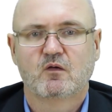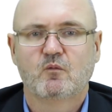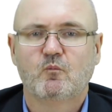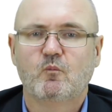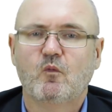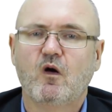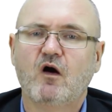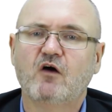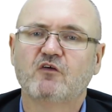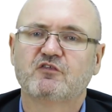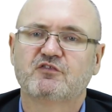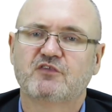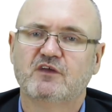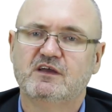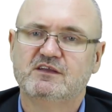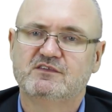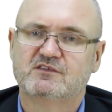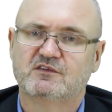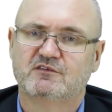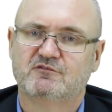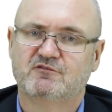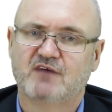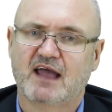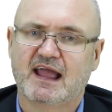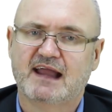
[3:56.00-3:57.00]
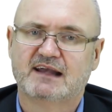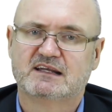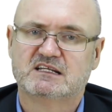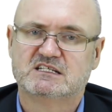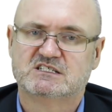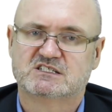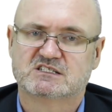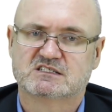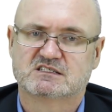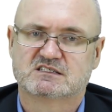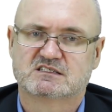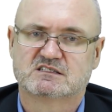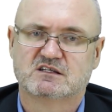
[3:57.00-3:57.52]
Whilst these
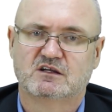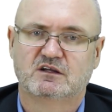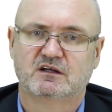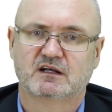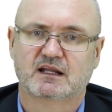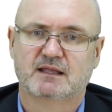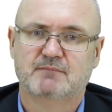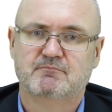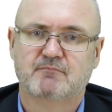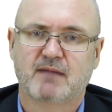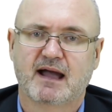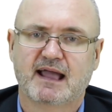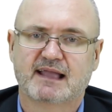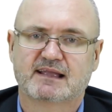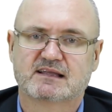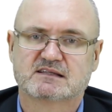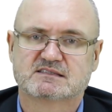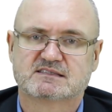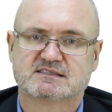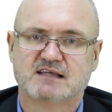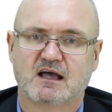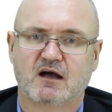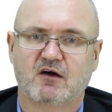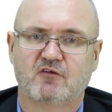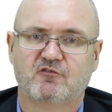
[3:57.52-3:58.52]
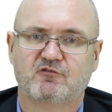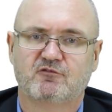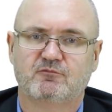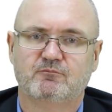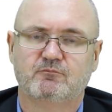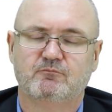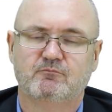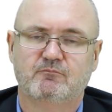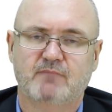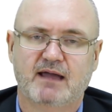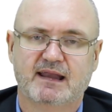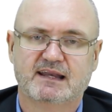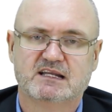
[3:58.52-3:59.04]
advantages certainly make a
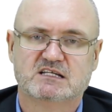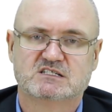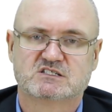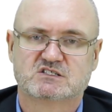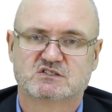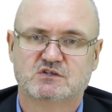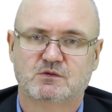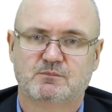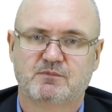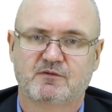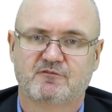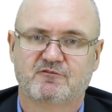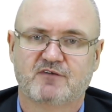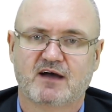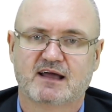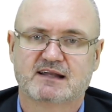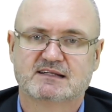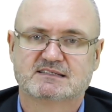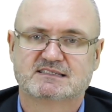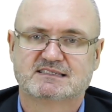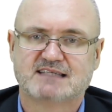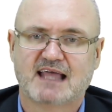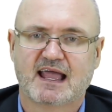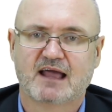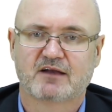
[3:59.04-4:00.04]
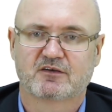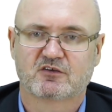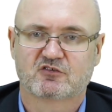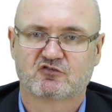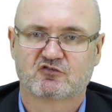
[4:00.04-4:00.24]
self-managed super fund sound